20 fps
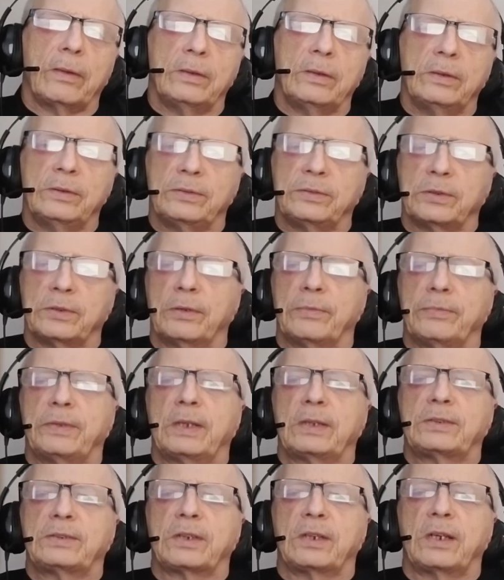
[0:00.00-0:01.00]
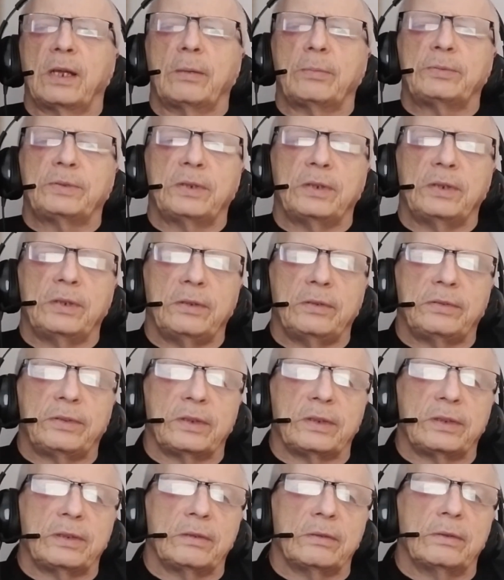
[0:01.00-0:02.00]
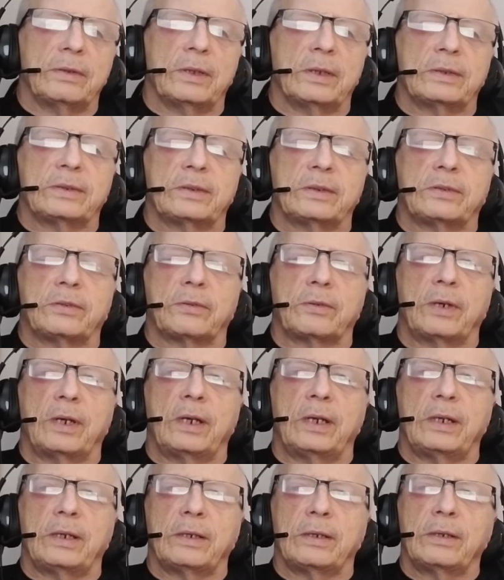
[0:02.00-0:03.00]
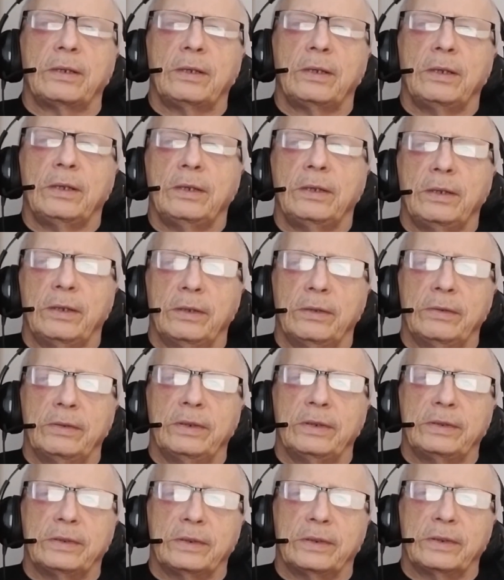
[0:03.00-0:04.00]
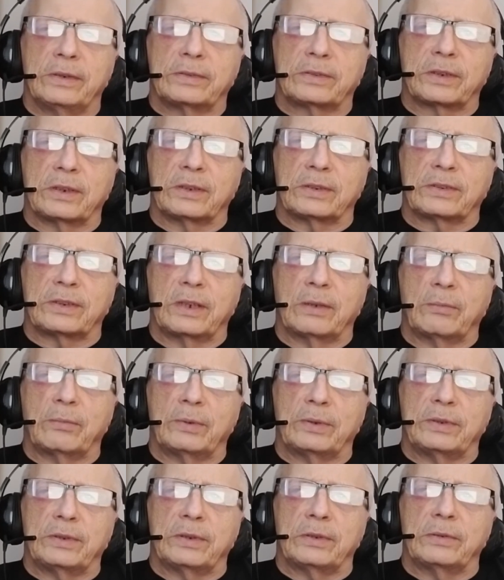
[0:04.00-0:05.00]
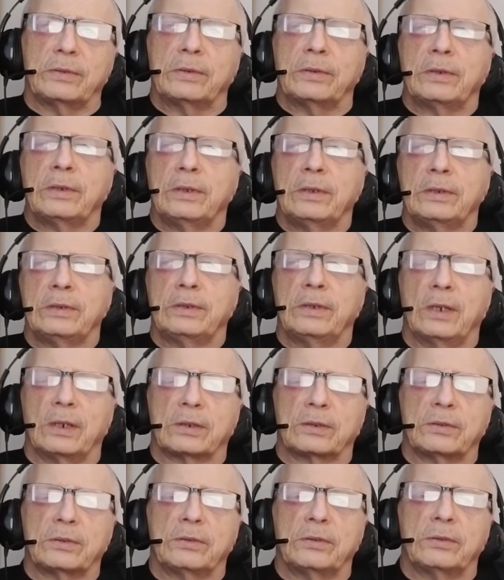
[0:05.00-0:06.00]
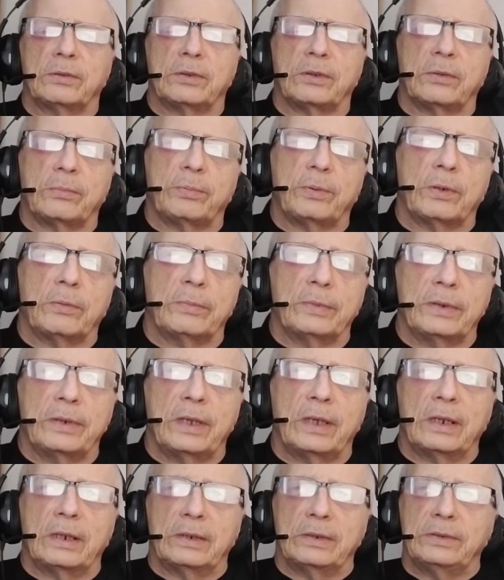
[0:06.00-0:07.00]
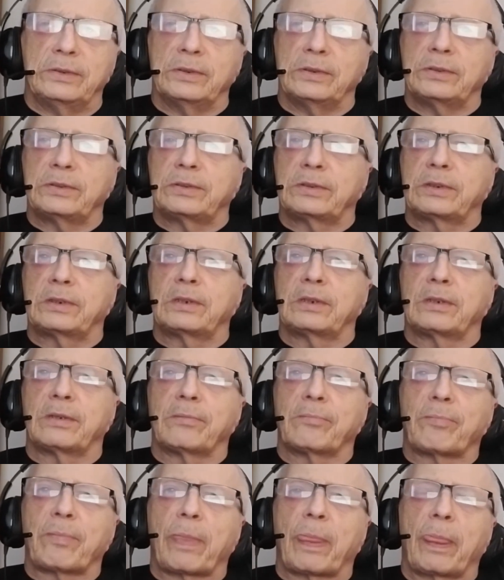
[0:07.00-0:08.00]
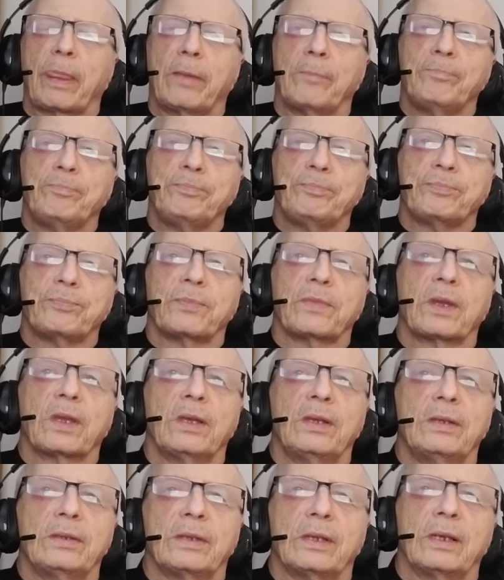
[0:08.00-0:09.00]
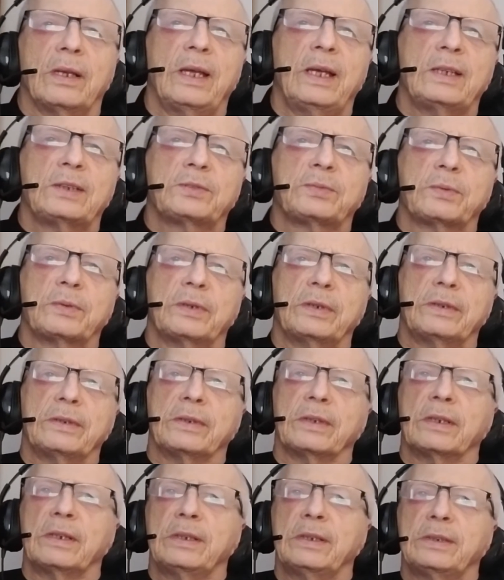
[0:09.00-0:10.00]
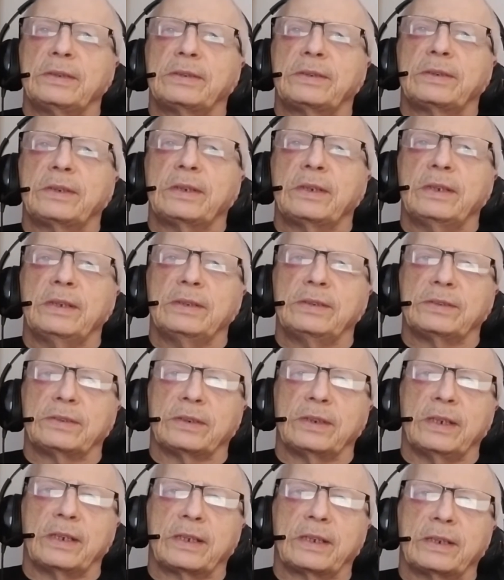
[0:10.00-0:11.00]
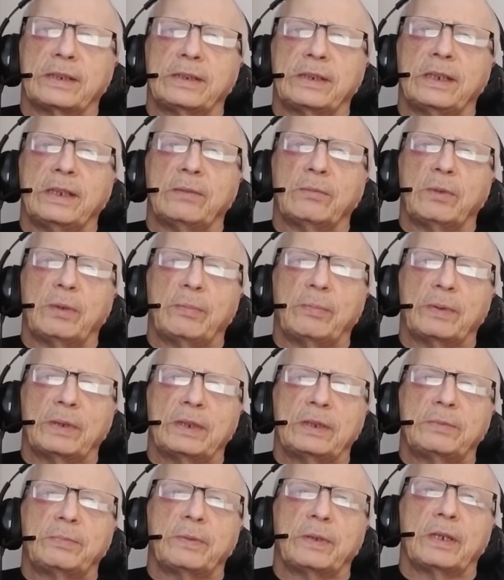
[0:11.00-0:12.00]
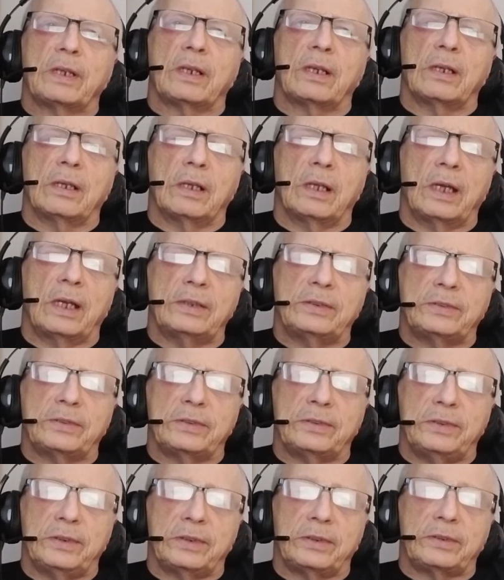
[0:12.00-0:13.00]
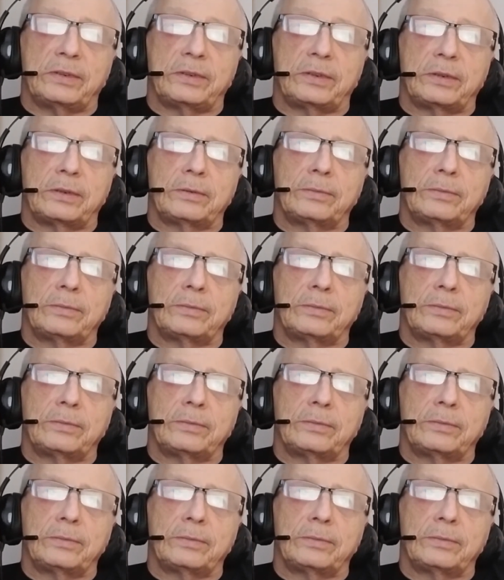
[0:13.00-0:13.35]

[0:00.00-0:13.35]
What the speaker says: So if that's an option you think you'd like to try, you need to discuss that with your doctor or your pulmonologist. The last one on the list is nicotine replacement lozenges.